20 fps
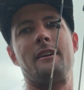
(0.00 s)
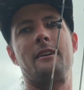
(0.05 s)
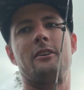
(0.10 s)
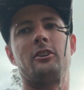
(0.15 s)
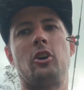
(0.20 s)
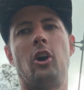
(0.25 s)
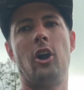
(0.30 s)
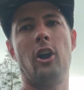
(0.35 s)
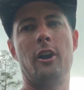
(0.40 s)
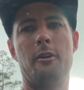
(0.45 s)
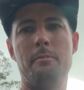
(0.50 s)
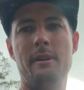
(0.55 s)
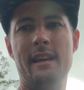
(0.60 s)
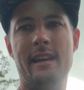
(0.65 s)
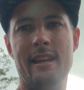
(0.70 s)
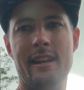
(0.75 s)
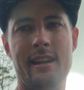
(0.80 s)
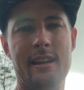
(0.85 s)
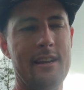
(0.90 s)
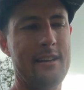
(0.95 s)

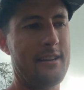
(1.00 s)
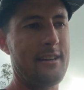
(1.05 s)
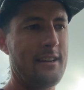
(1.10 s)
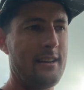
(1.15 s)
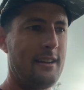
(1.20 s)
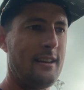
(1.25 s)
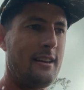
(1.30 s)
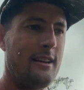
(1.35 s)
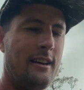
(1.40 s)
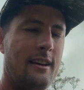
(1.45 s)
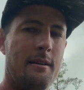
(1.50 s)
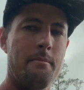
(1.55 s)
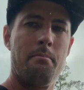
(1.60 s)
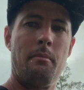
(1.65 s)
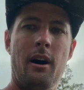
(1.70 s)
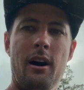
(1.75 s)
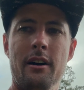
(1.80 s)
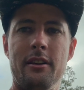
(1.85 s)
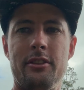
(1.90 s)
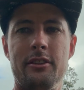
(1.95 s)
carbon,
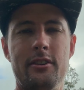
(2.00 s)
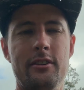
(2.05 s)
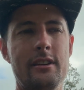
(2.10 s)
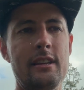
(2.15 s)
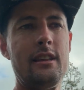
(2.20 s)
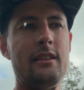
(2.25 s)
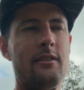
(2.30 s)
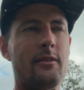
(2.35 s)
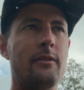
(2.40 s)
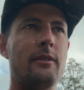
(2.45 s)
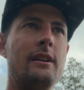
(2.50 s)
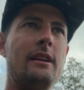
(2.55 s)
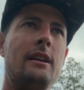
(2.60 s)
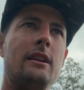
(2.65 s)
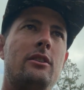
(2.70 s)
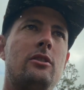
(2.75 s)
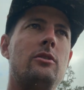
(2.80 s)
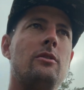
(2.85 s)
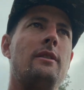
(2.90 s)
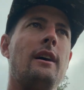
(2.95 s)
Mach 33,
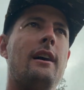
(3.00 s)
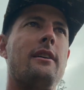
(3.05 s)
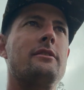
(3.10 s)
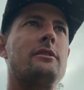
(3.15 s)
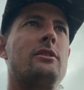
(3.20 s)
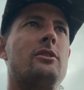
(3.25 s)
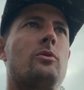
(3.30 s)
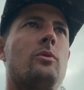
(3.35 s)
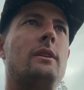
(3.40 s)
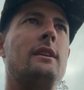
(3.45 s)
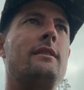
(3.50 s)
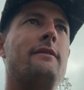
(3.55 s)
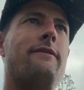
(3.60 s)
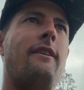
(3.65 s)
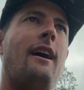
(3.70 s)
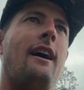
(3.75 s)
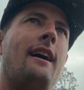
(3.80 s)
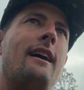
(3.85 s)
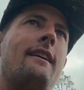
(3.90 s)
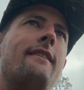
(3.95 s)

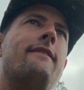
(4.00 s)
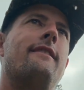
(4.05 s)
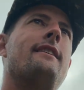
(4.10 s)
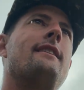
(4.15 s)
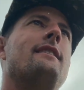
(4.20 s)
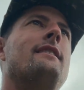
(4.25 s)
2025.